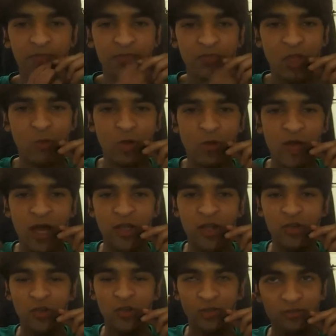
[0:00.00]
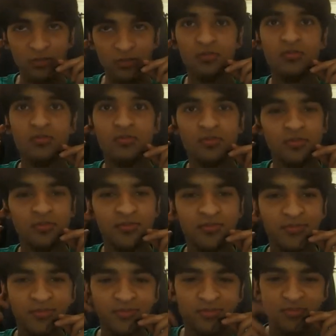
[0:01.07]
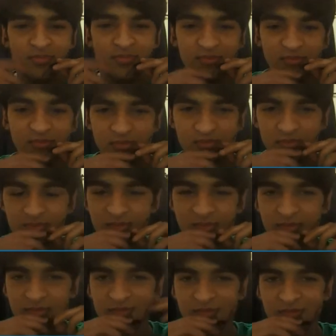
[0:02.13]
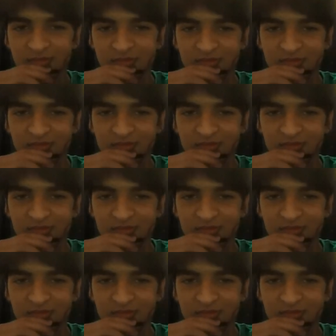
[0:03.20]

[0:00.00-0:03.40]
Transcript: What about you? I've been just, you know, playing League of Legends.